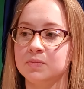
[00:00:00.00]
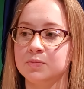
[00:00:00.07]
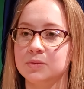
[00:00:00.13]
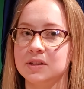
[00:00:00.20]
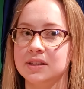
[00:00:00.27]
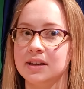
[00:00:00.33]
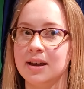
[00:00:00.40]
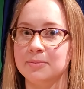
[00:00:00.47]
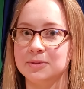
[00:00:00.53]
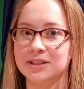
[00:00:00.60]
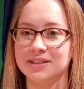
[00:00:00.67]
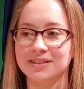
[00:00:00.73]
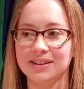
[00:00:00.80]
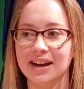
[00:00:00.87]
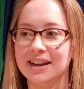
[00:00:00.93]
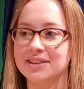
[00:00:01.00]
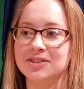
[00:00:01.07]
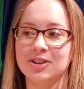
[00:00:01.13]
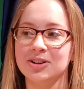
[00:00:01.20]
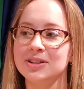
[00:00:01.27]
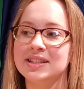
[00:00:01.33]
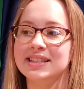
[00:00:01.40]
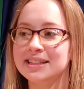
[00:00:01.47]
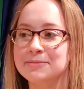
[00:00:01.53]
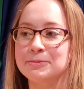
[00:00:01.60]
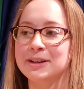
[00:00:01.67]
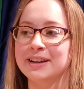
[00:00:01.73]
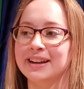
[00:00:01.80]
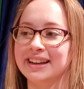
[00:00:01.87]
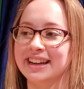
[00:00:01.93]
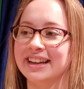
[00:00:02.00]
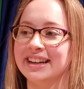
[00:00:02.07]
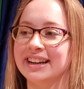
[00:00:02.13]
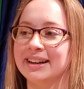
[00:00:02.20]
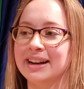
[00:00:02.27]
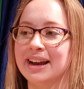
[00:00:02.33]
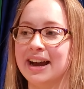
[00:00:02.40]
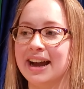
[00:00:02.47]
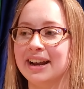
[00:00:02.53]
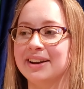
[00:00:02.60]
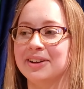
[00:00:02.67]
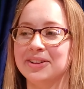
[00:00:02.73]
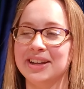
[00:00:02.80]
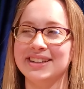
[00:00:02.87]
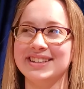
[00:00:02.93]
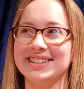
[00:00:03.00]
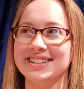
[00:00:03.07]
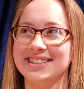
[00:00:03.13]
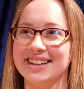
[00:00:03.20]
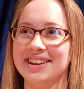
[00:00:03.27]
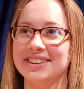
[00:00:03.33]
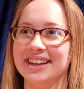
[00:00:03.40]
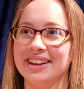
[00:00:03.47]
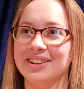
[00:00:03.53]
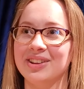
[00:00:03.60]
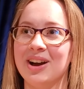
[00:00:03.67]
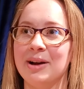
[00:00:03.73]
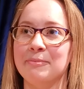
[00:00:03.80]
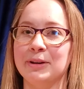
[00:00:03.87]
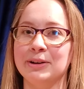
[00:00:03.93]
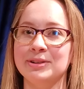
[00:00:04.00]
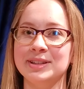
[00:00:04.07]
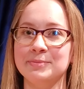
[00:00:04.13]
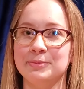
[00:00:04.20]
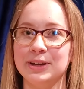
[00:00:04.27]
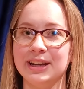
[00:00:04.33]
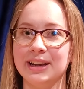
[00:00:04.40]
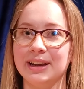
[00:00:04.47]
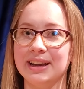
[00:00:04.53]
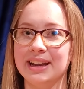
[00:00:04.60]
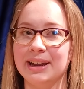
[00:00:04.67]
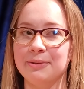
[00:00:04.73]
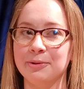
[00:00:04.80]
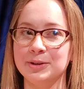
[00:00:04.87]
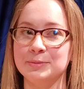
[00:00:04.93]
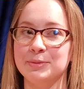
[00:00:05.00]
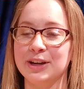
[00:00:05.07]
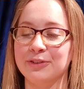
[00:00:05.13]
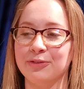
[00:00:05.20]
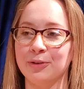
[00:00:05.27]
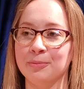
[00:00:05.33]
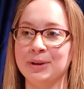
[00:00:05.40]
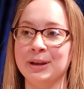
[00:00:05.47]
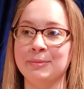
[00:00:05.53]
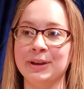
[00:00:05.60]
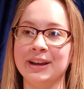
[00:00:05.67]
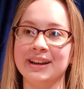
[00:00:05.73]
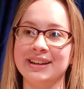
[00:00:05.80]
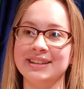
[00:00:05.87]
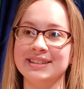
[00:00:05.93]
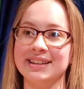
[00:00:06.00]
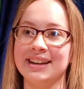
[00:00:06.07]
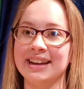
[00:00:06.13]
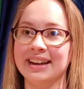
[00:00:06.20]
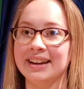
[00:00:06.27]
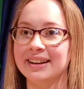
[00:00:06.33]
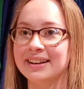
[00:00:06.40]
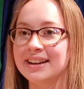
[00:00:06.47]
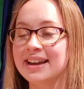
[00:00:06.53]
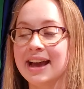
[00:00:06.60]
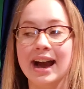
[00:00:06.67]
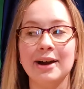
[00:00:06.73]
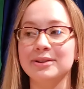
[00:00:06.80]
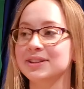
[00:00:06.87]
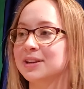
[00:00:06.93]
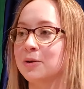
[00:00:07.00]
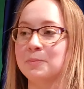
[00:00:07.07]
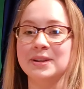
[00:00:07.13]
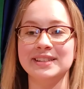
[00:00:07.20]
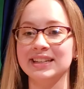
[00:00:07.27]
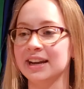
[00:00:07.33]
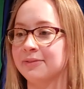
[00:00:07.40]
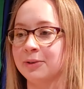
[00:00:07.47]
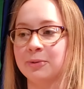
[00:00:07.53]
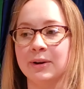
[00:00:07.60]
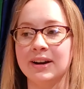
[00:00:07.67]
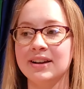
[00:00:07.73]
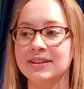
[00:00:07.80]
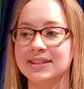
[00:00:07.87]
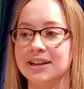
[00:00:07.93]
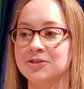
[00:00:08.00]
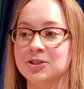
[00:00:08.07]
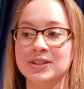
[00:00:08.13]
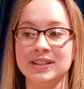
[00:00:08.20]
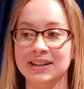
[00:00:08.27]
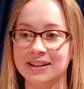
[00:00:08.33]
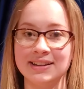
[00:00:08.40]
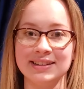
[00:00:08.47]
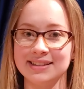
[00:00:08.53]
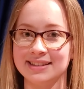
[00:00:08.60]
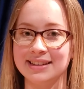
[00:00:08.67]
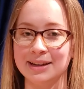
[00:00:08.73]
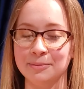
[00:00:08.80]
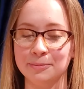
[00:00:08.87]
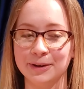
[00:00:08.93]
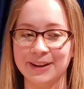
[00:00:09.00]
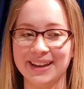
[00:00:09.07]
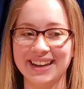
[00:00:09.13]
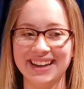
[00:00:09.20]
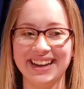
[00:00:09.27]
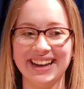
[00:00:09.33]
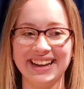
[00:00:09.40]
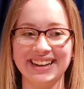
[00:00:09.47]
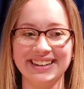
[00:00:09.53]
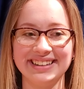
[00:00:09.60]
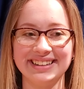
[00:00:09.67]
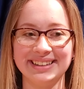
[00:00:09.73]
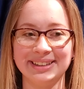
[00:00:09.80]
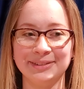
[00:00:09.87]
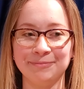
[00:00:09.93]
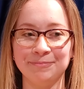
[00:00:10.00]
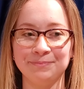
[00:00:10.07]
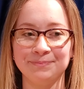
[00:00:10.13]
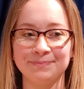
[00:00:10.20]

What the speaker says: slept. I started sleeping again. And I know that doesn't sound like a lot, but it was big for me because like I was so busy everywhere else, I just needed sleep. And